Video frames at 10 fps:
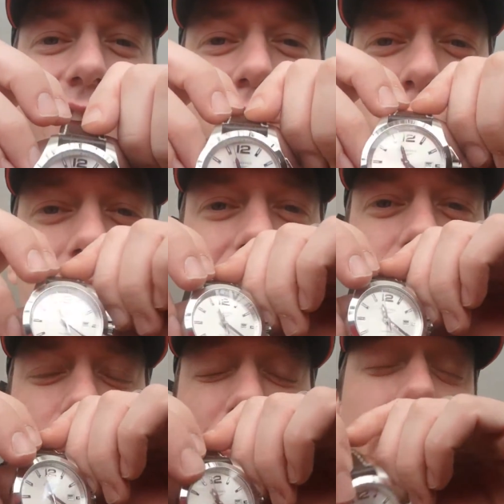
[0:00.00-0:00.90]
this
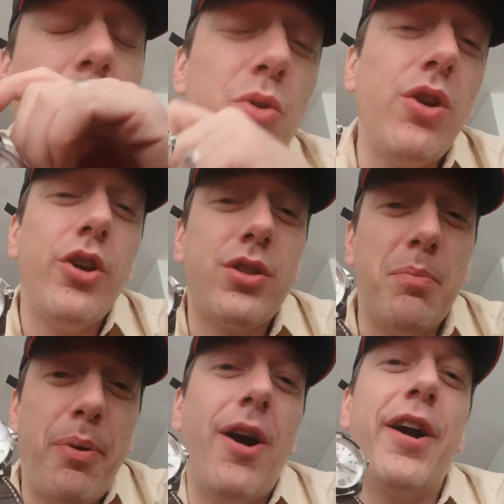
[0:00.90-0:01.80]
watch and it will look the
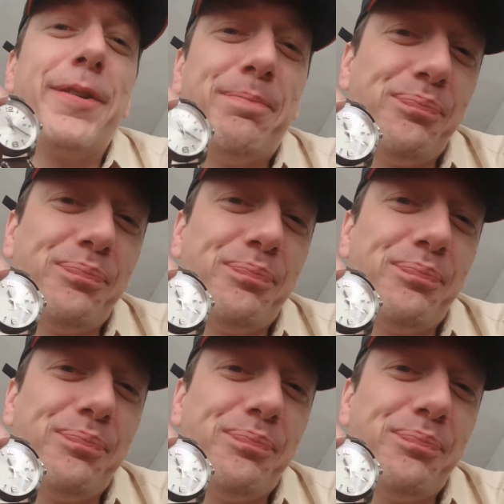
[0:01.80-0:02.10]
part,